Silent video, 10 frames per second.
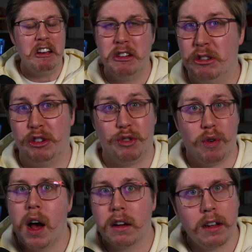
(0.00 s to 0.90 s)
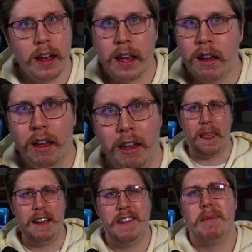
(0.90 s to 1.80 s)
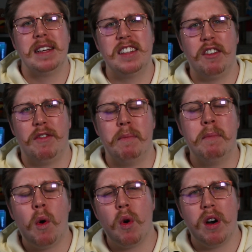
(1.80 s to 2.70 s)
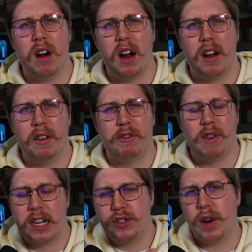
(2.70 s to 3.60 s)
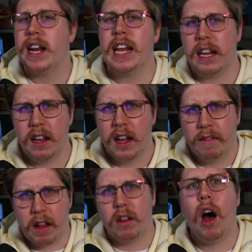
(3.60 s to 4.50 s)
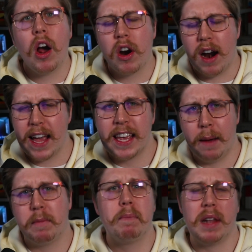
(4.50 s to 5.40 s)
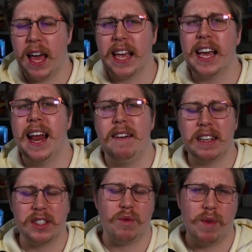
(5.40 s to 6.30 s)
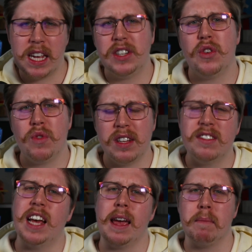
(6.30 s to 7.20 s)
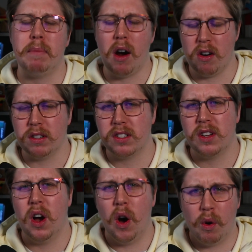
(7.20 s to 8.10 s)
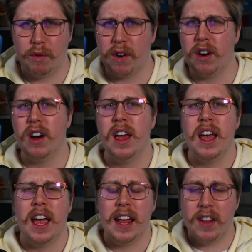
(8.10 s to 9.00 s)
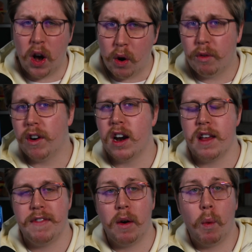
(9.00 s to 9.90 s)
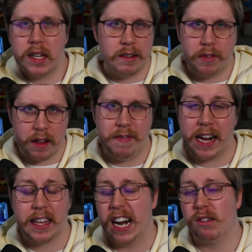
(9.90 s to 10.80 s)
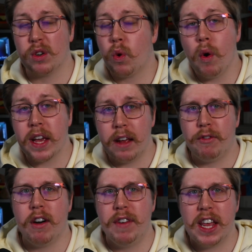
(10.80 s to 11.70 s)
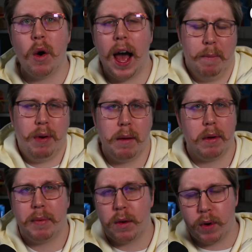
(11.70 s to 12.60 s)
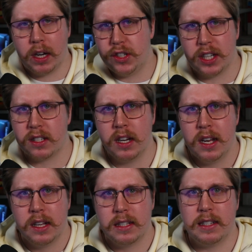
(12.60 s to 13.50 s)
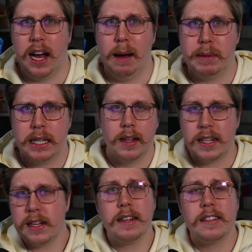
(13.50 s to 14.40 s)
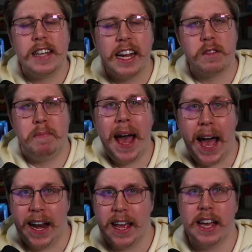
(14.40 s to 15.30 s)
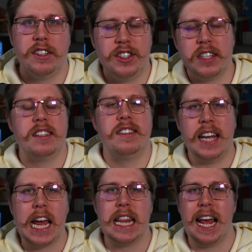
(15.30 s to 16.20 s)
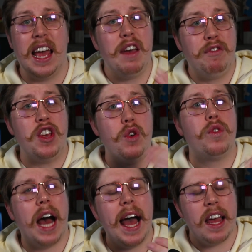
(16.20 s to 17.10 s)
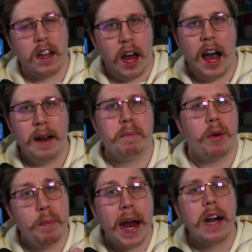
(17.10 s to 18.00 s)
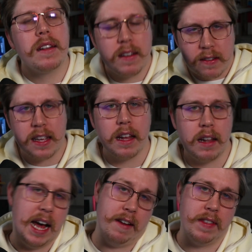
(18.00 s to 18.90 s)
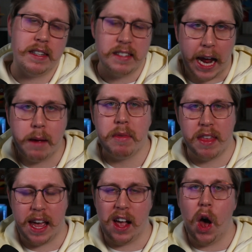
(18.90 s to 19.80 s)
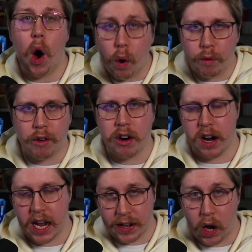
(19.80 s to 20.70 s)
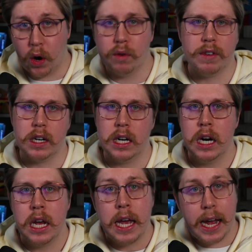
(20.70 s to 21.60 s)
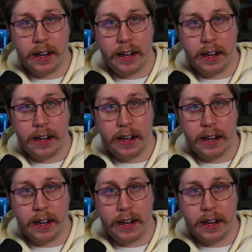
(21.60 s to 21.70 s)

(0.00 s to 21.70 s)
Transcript: struggling. I found myself more frustrated the longer I kept playing and having to redo the same parts over and over. And if it wasn't for the fact that I was recording it for a video, I probably would have just stopped. That's not to say it's bad. It's just to say that if you die a lot, prepare to see a lot of the same thing over and over and